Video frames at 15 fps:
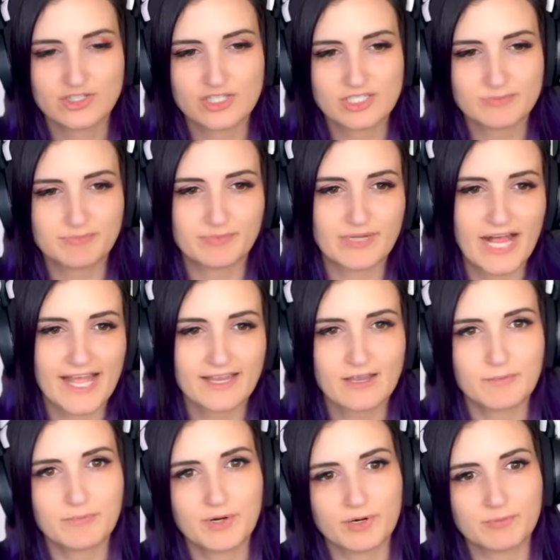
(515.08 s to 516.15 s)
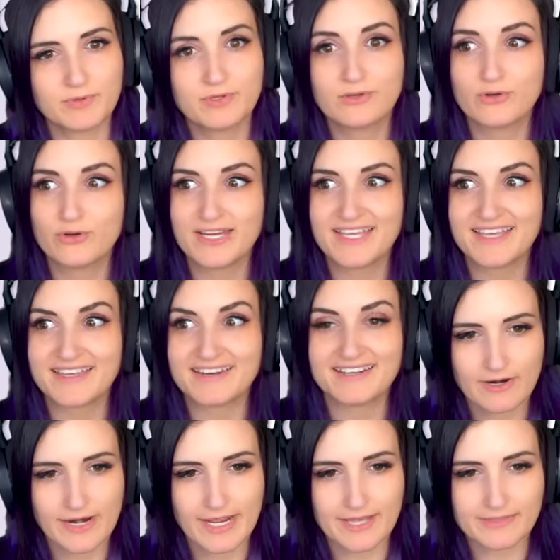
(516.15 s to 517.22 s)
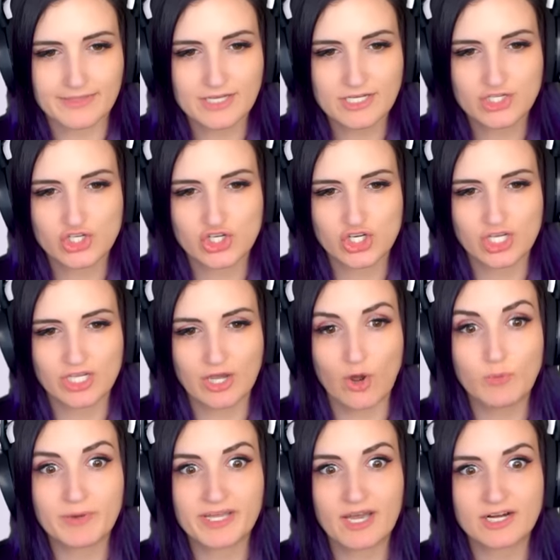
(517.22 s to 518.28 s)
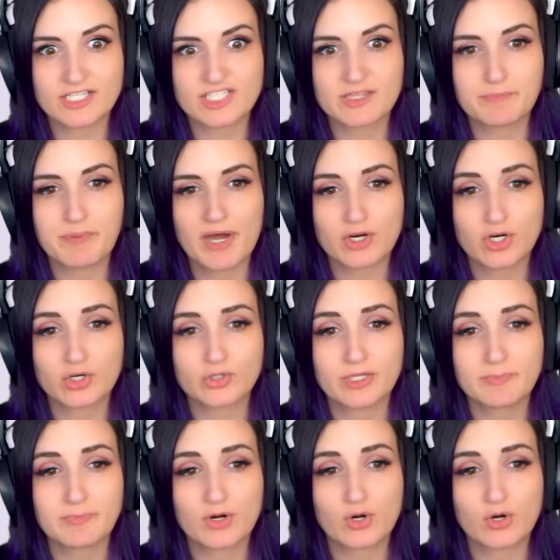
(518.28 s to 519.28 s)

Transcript: She's black, purple, green. All right, I think she- oh my god, it's the pucker lip